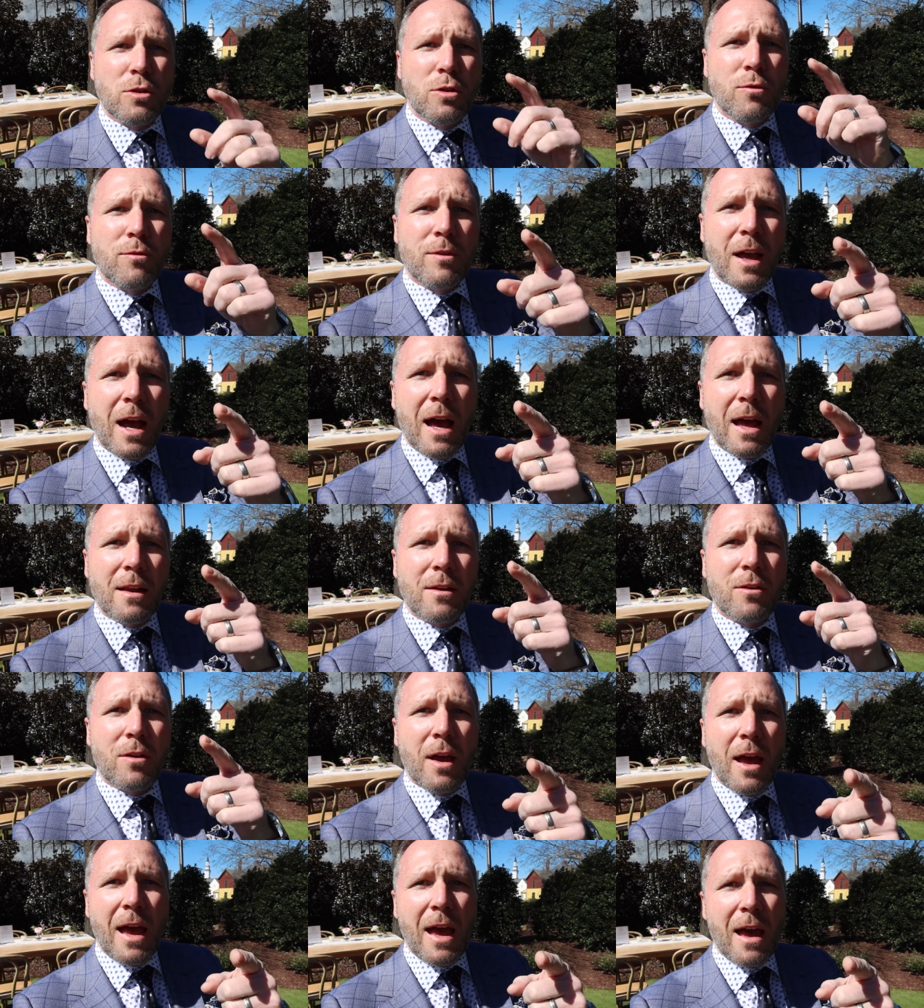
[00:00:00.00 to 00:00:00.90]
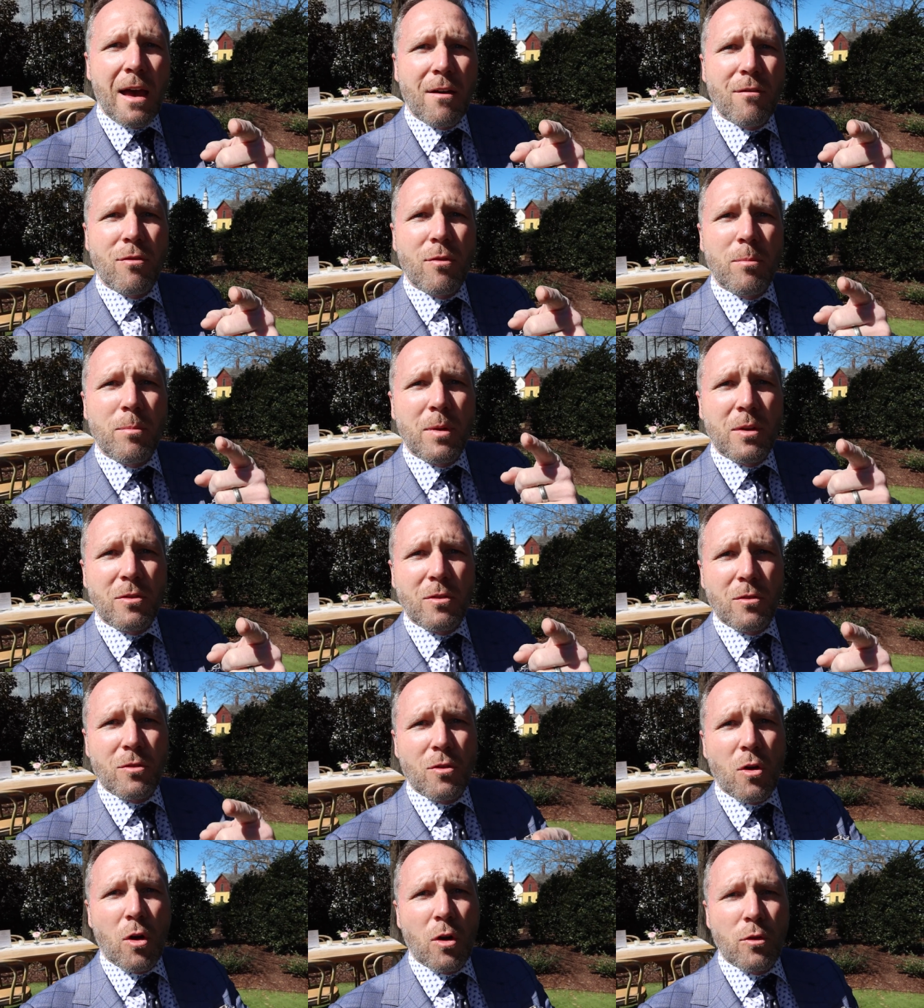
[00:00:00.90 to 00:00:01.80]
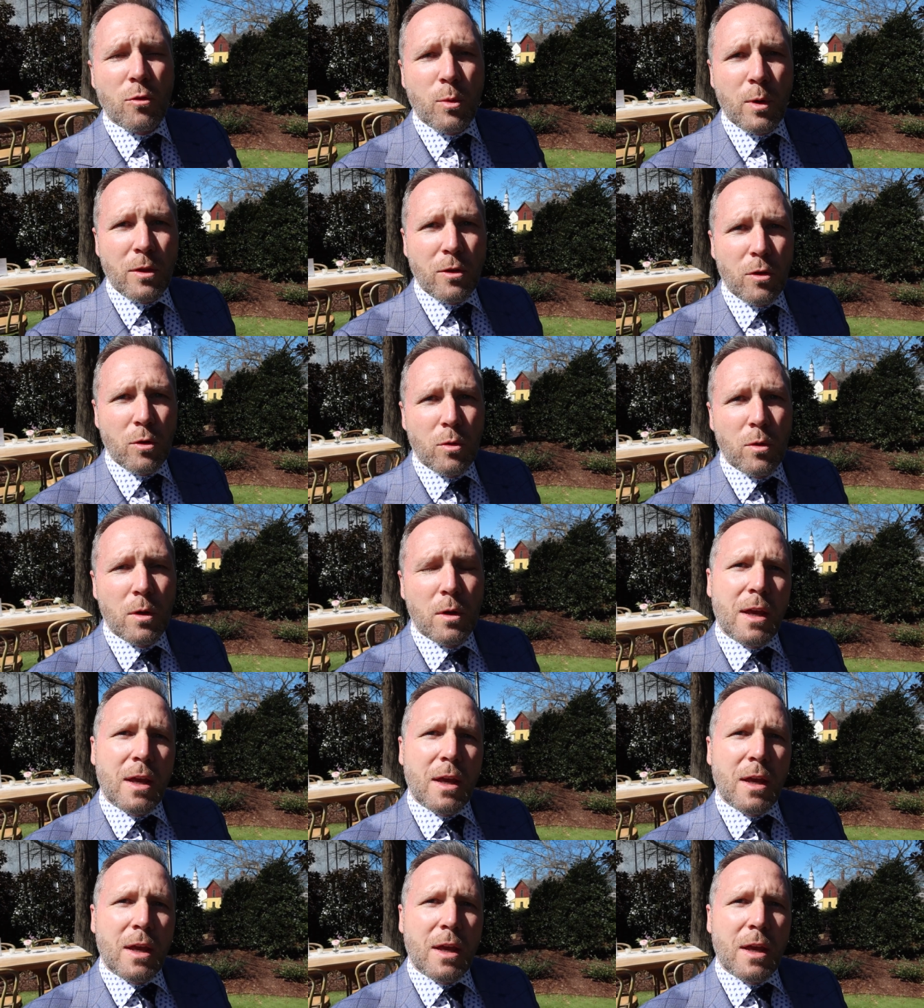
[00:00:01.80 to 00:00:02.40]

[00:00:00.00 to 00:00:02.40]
You've got to have business cards with you.